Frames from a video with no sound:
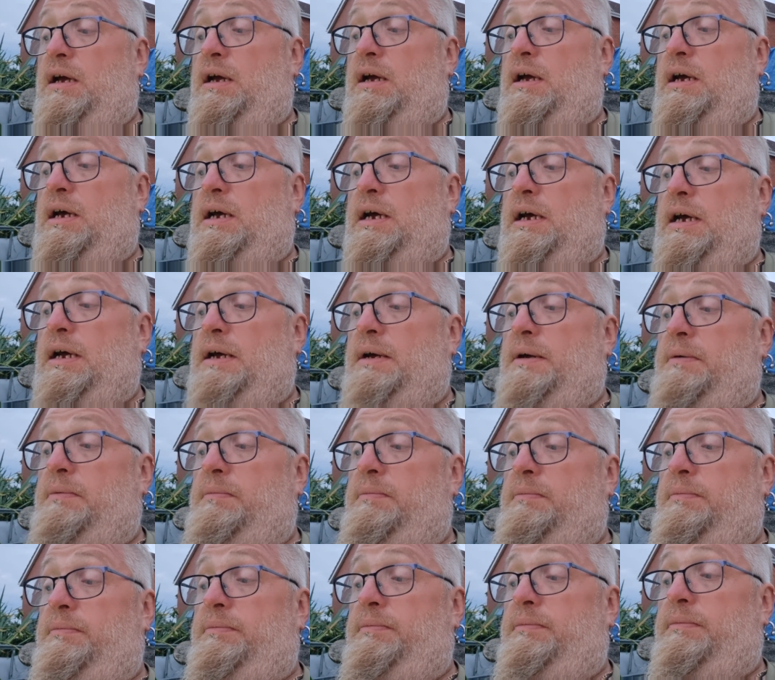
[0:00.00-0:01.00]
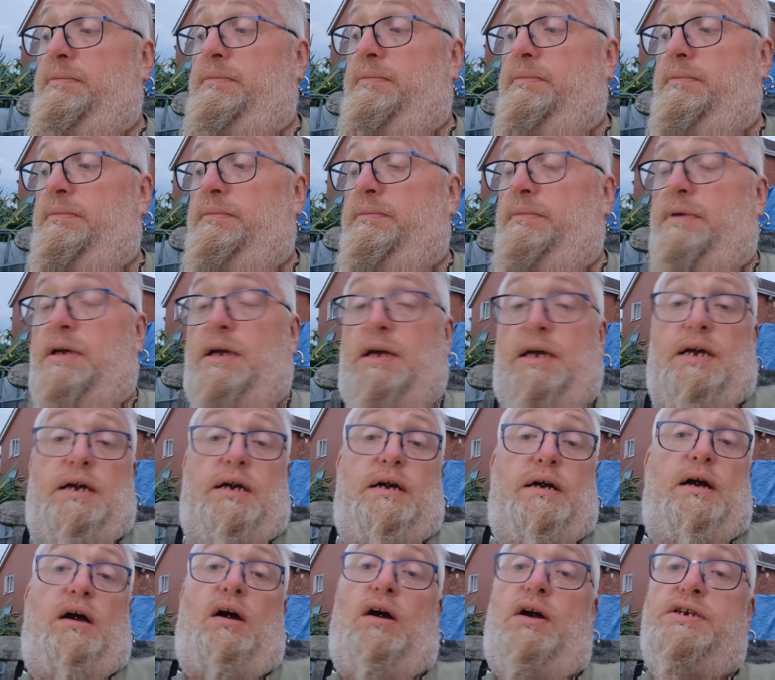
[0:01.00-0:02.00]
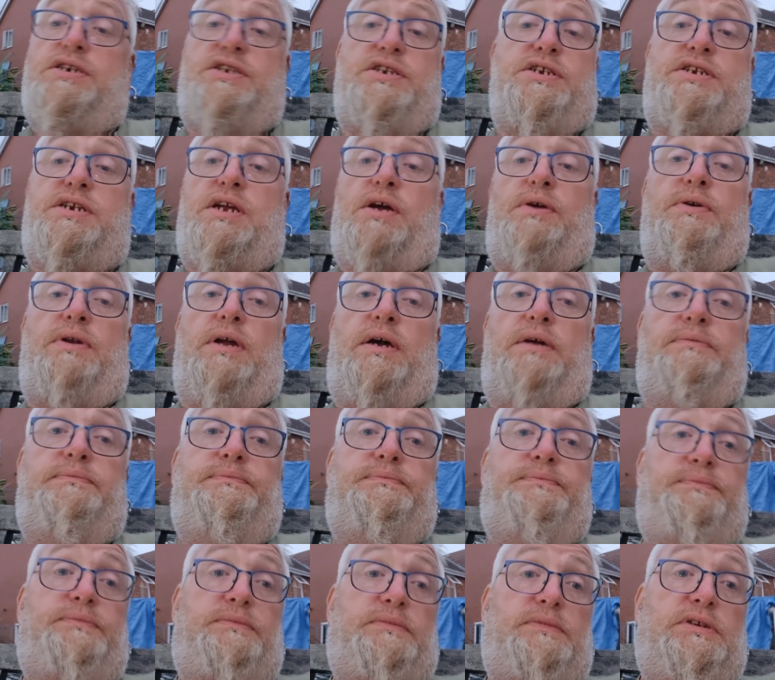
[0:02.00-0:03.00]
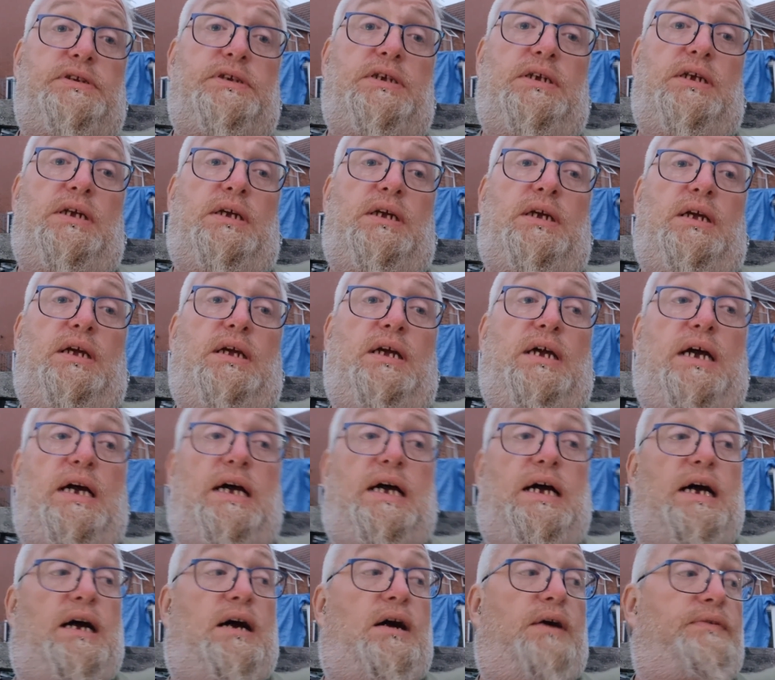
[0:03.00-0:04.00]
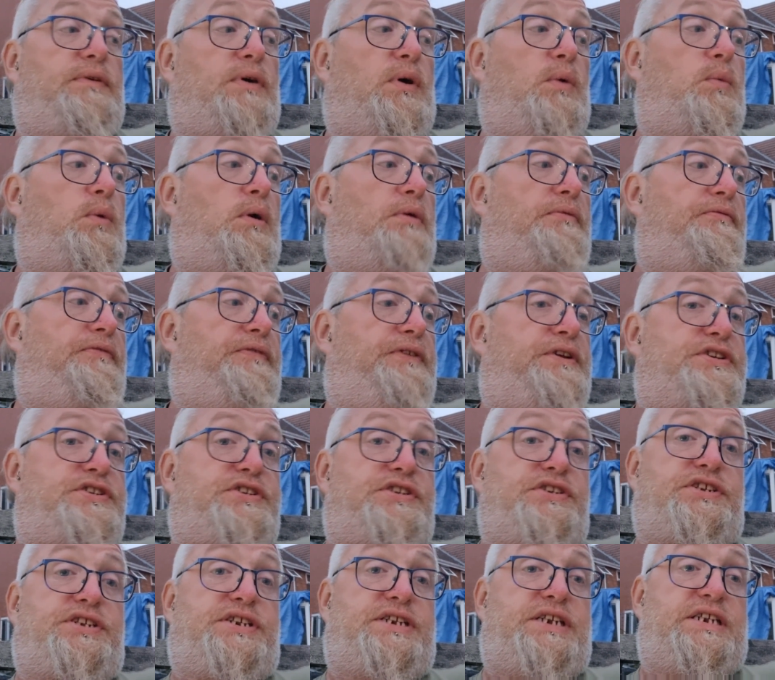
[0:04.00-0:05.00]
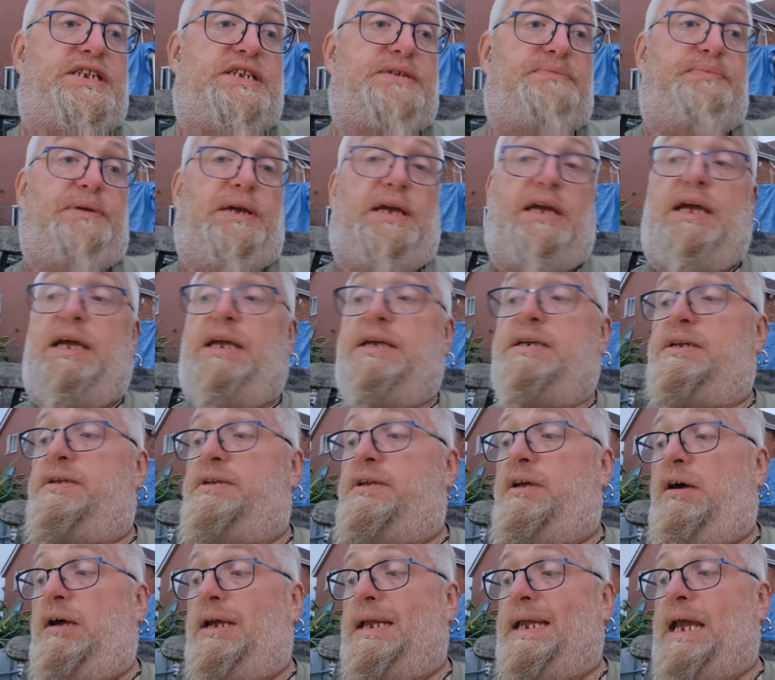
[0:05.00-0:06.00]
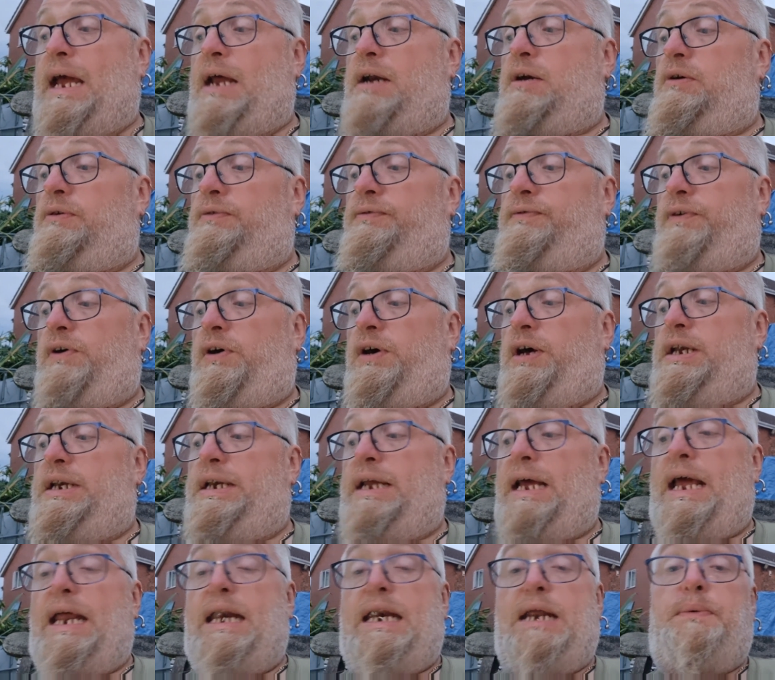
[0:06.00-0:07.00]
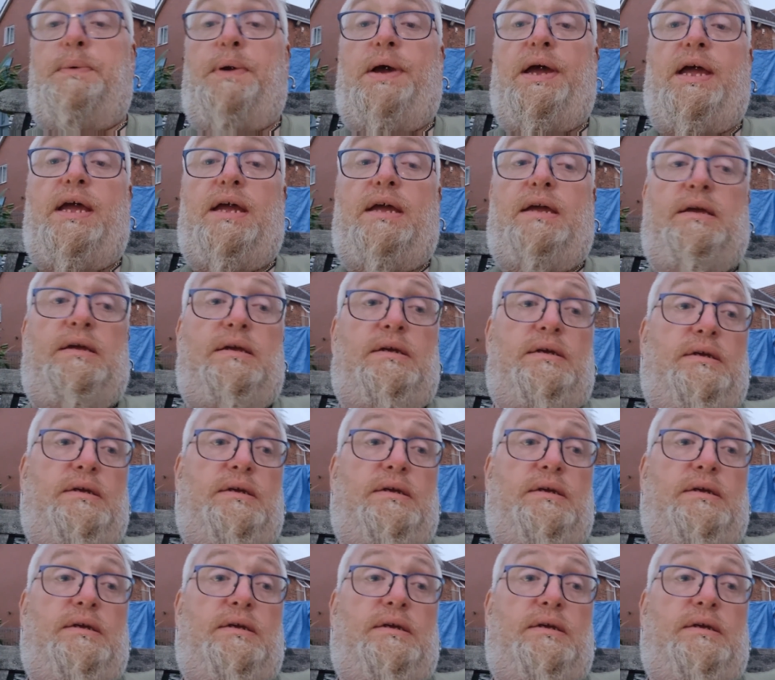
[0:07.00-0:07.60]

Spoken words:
I just don't know. I've got one fish that's disappeared that I cannot find anywhere.